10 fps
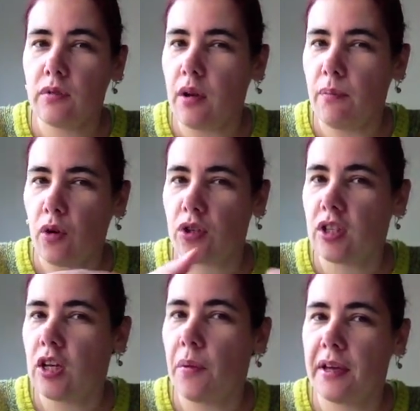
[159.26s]
I'm not
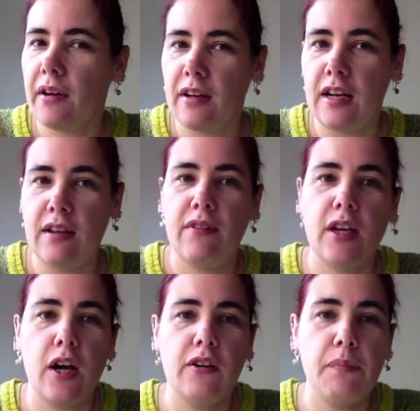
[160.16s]
going out in an evening
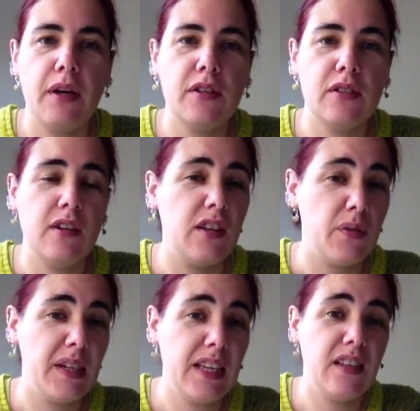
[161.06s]
kind of person,
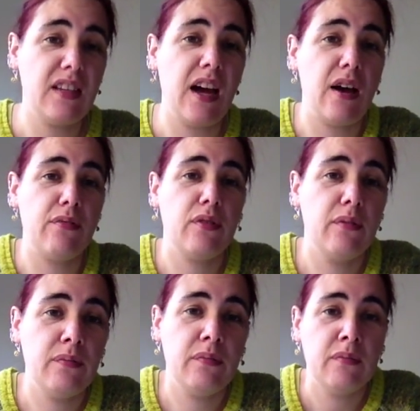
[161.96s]
so I tend to have,
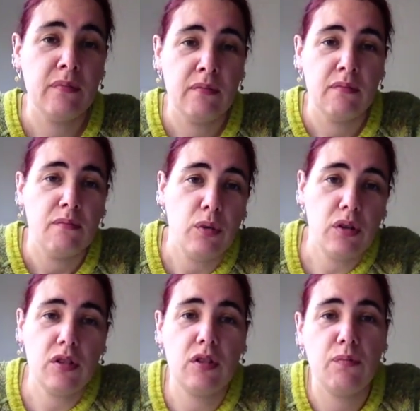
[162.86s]

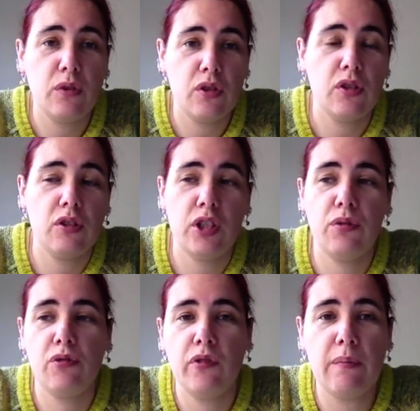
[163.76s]
once the
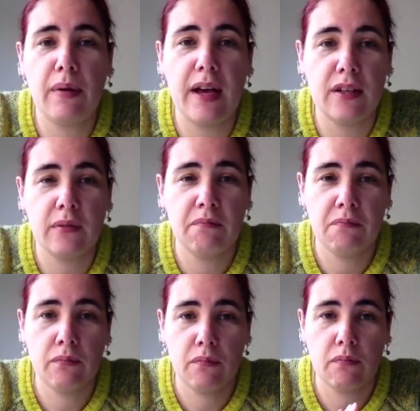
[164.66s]
children are in bed,
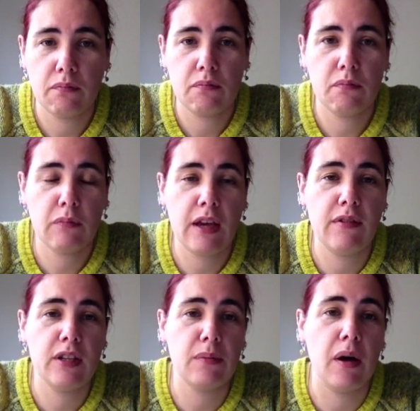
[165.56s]

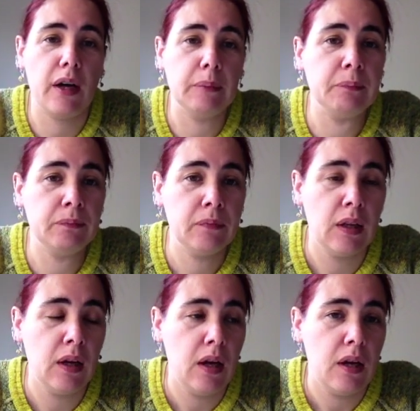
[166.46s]
evenings are mine.
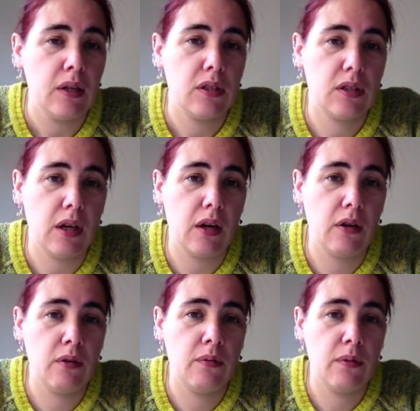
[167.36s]

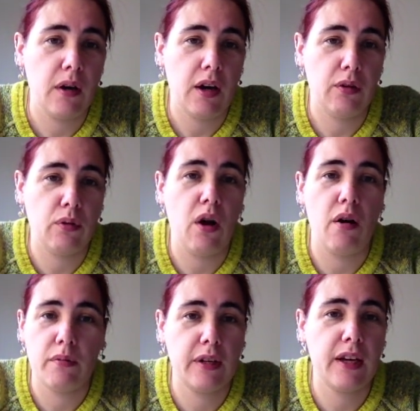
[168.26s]
So I thought,
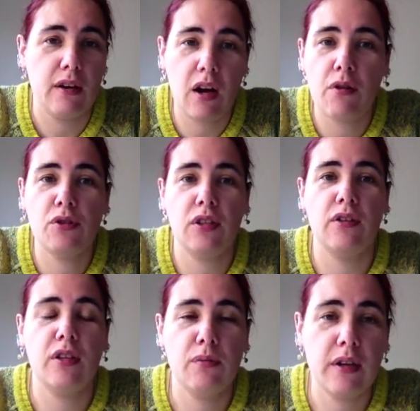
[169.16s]
I'm going to get loads
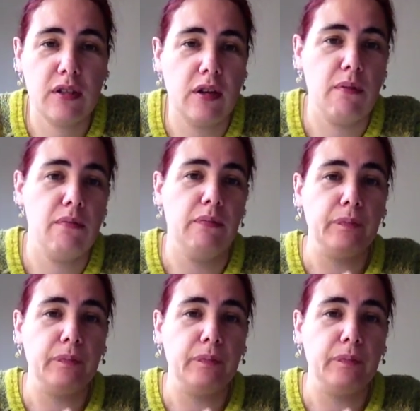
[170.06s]
done this week. So